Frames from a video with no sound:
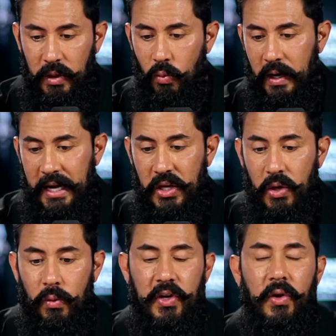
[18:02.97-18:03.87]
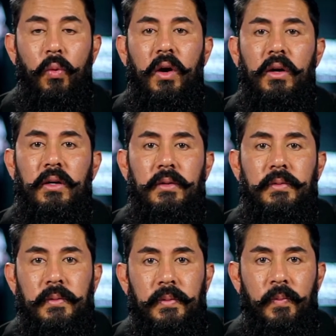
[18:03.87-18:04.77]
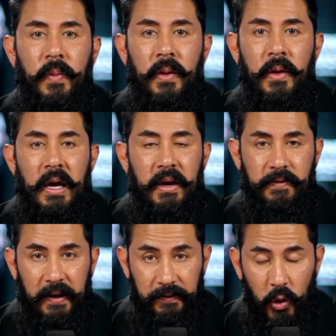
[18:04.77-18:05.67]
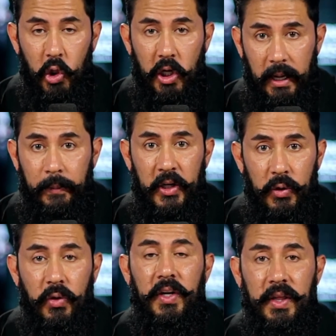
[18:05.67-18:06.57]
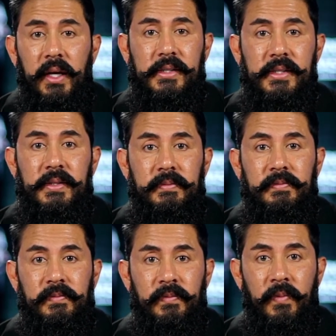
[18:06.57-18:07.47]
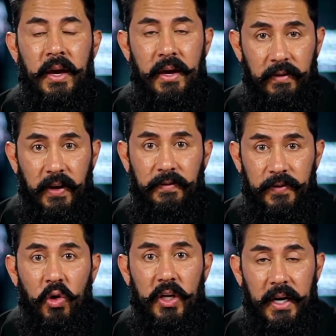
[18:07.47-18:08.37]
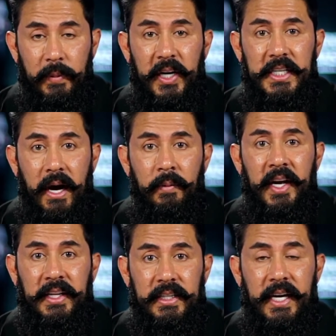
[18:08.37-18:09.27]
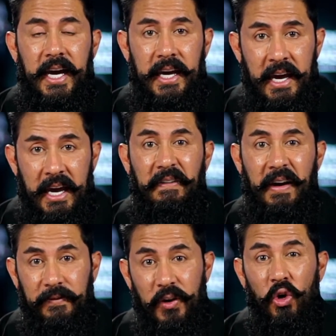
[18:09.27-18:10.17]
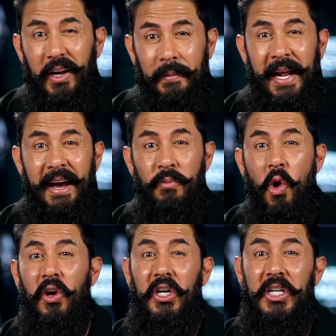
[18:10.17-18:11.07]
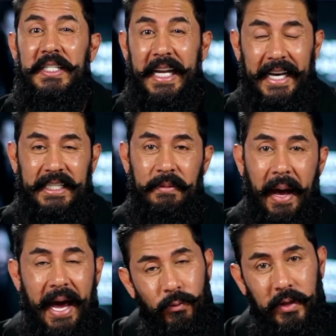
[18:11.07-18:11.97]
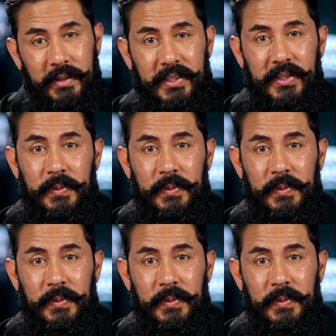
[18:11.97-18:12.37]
what I knew was going to work, if I feel good, I'm going to do good things. If I feel good, I'm going to dominate the day. If I feel good, I'm going to have more good days than bad ones.